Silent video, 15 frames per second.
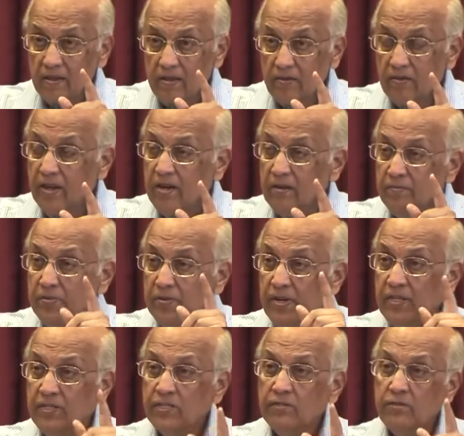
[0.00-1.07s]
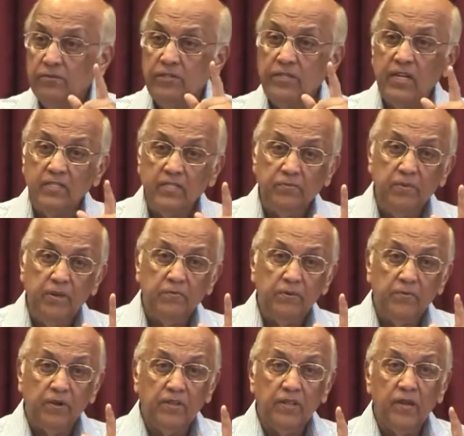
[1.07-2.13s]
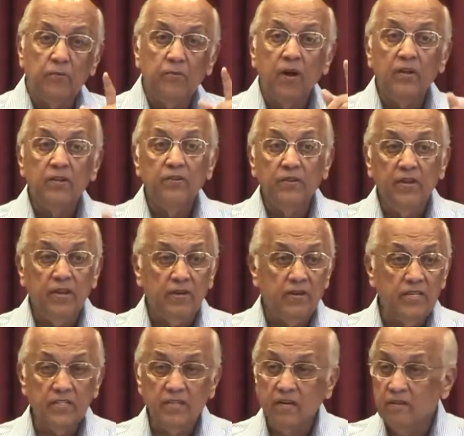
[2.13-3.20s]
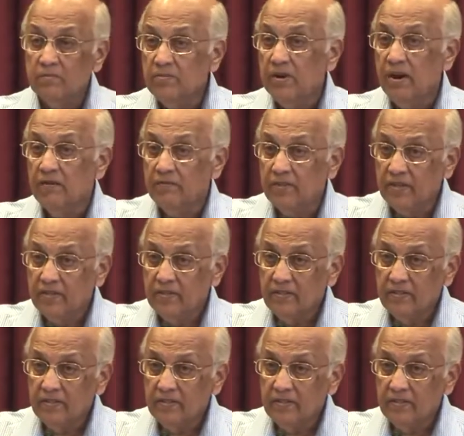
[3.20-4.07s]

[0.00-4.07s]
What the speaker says: You get a preacher who tells people what they want to hear, he's not a prophet.